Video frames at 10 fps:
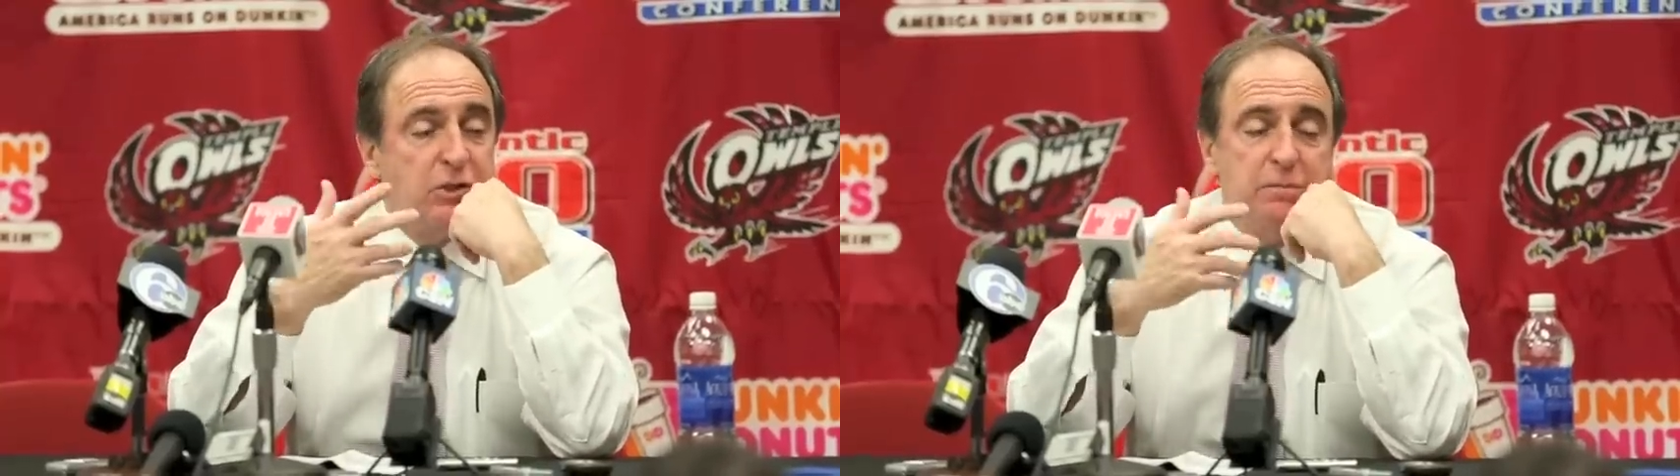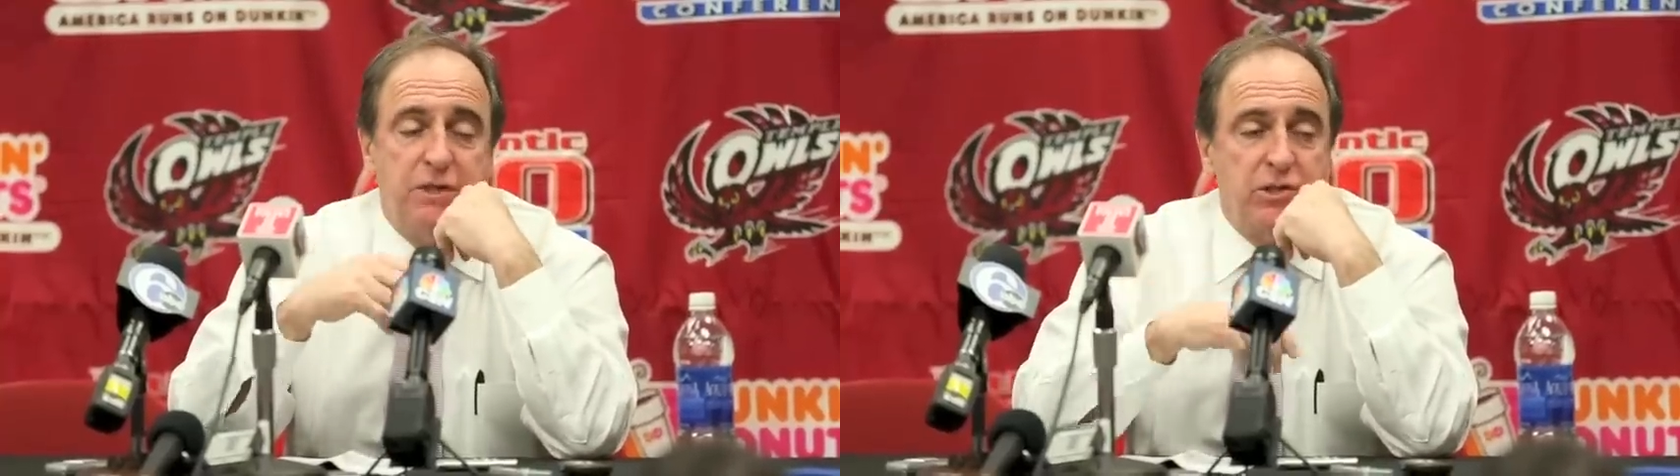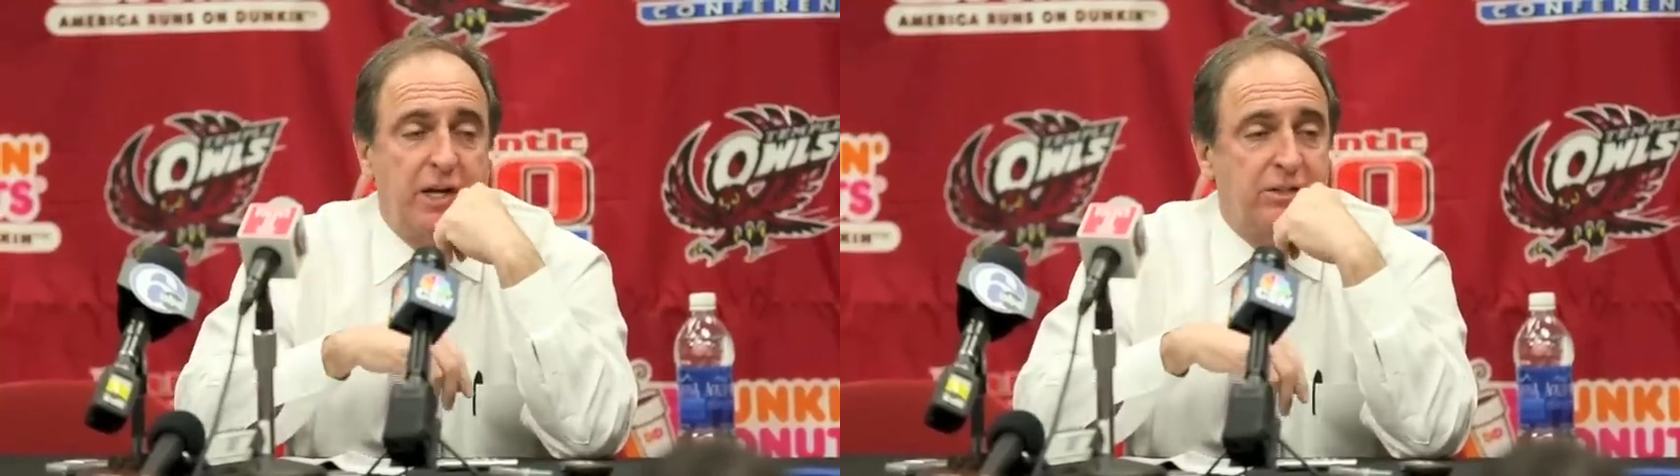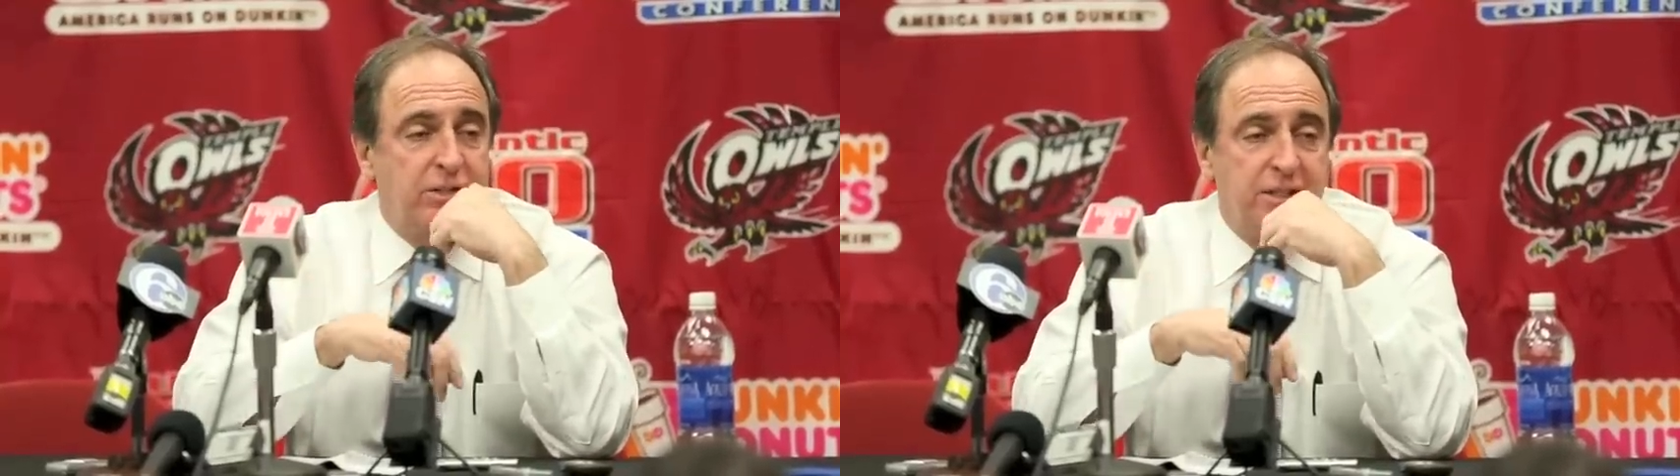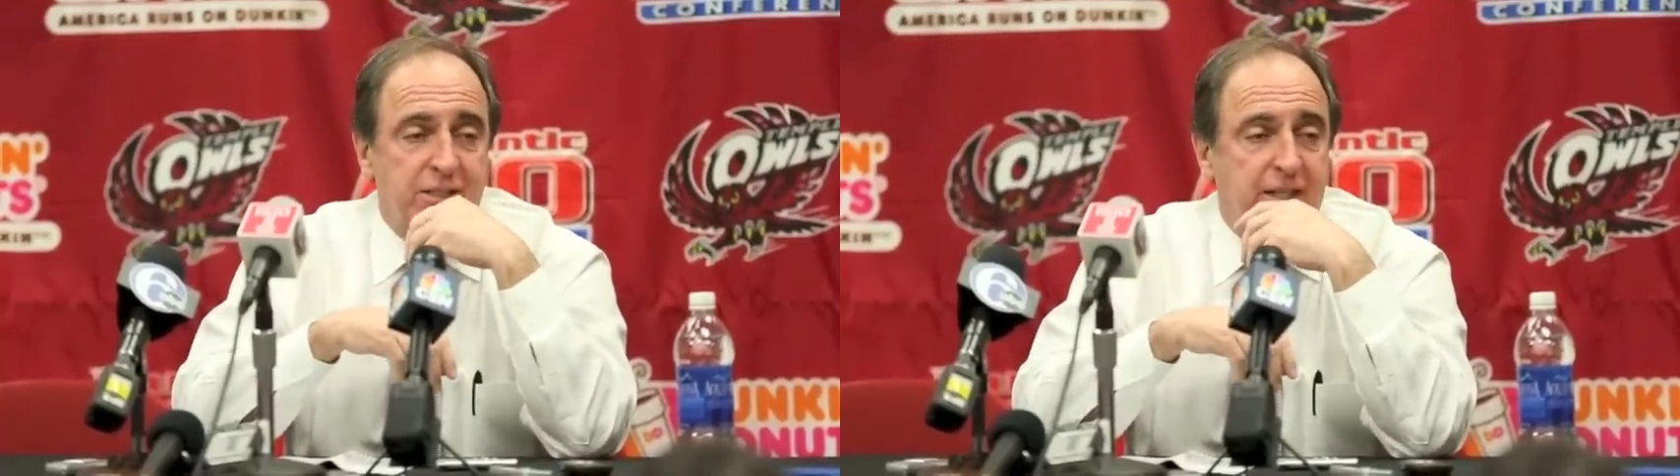just made shots
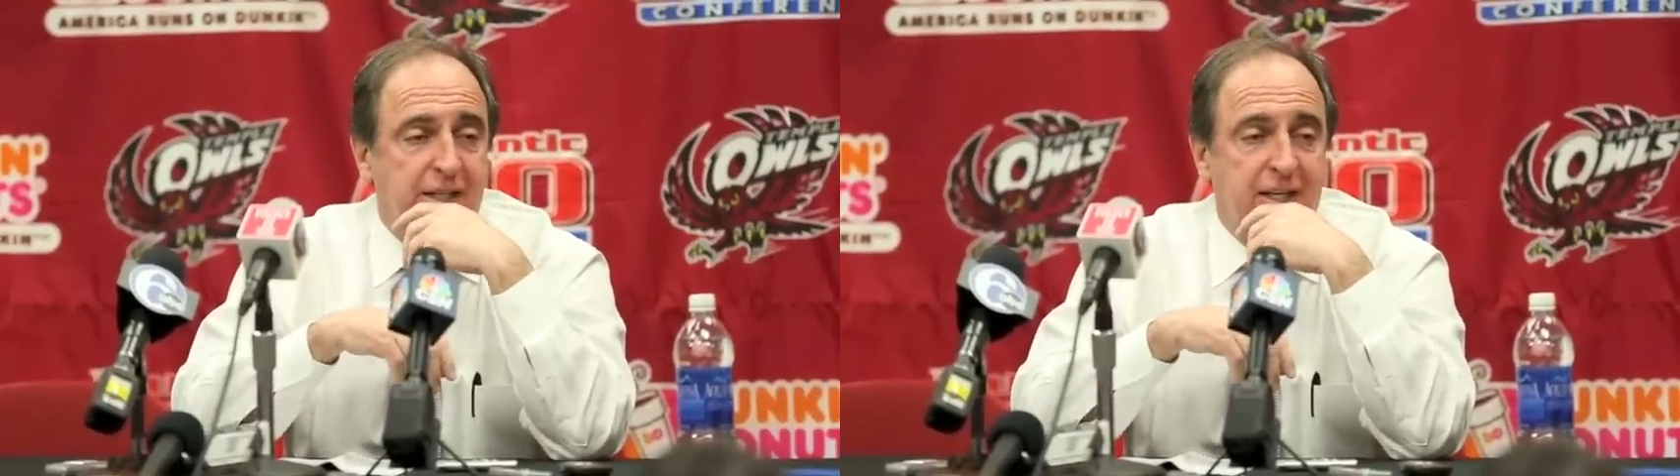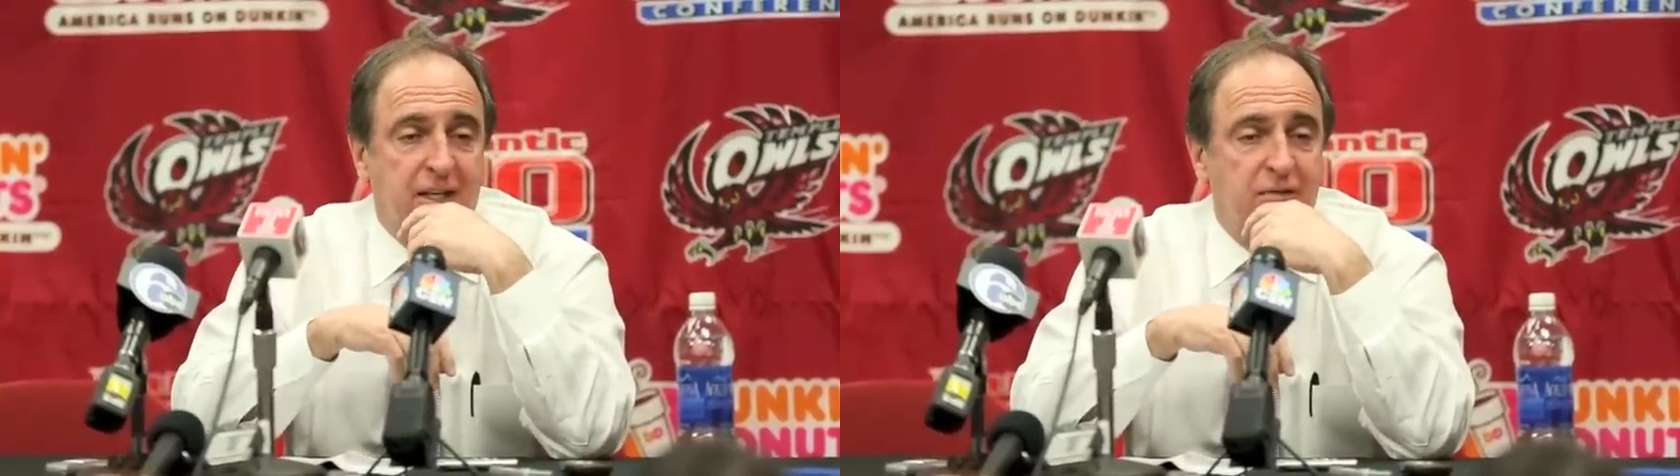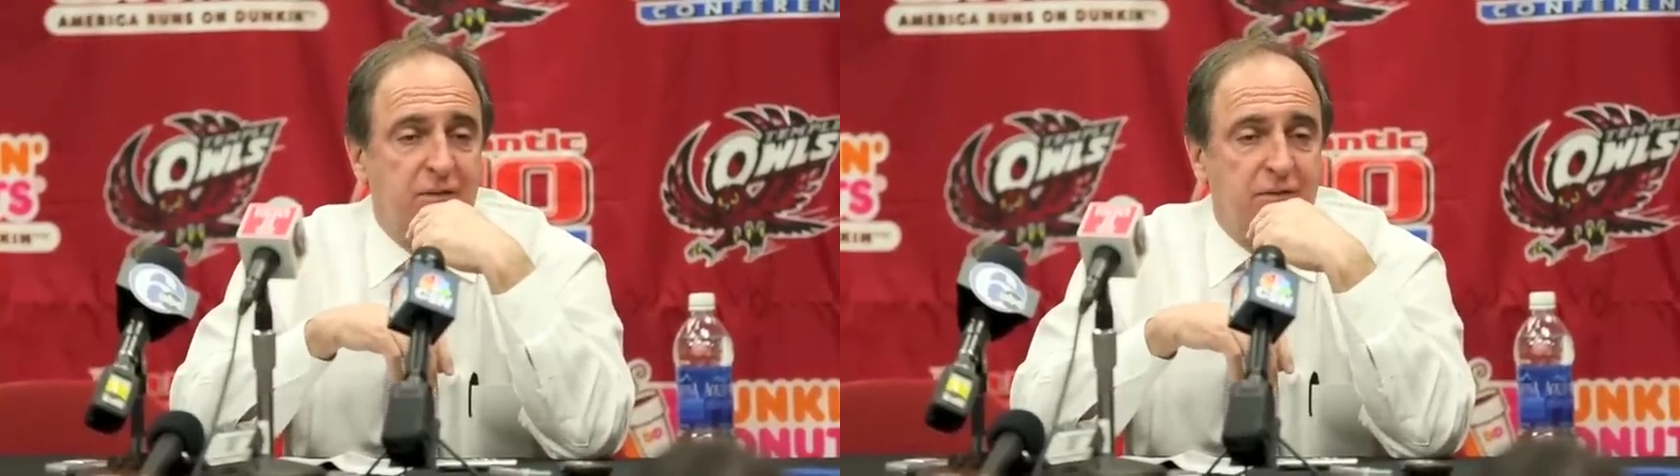in that second half.